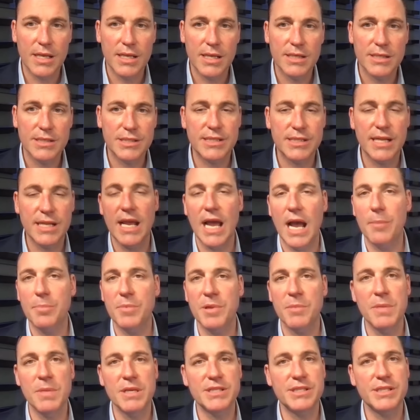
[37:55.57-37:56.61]
stay
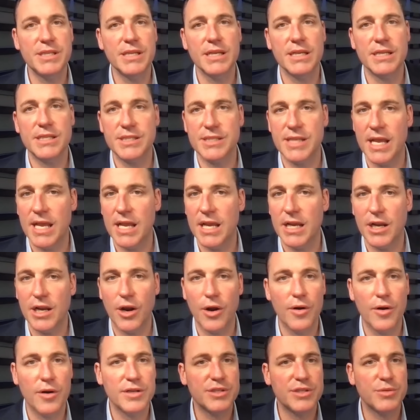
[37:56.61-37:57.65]
optimistic, stay
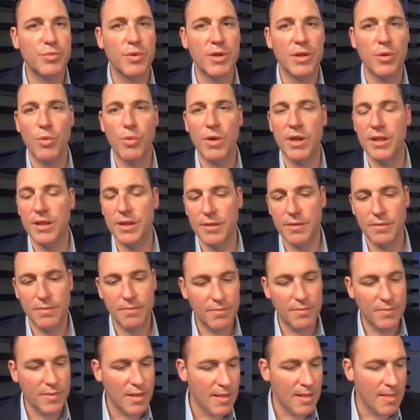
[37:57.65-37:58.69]
encouraged when
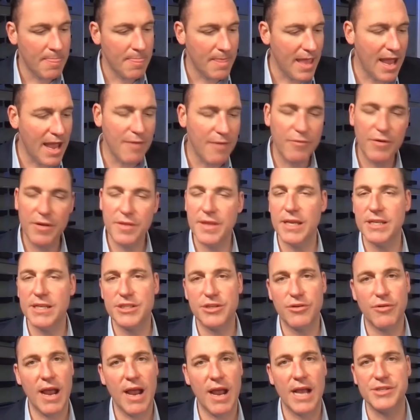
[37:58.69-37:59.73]
everything's
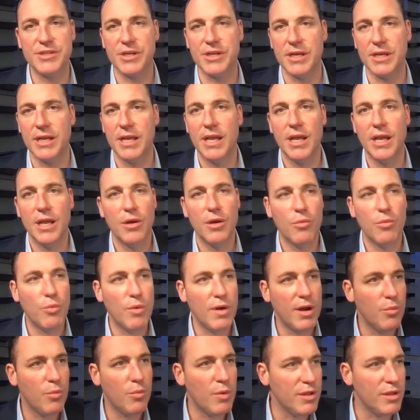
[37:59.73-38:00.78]
crashing.
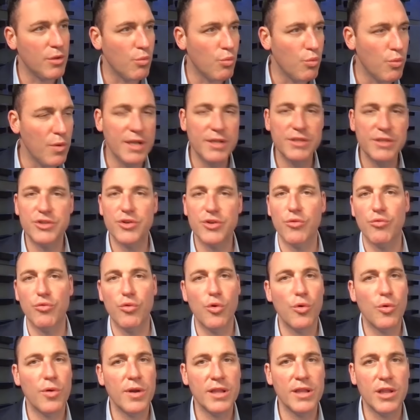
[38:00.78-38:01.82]
When the winds are
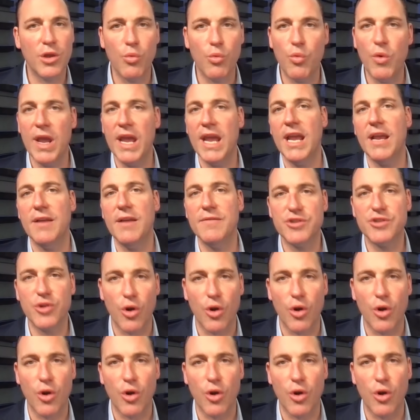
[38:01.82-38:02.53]
roaring, the waves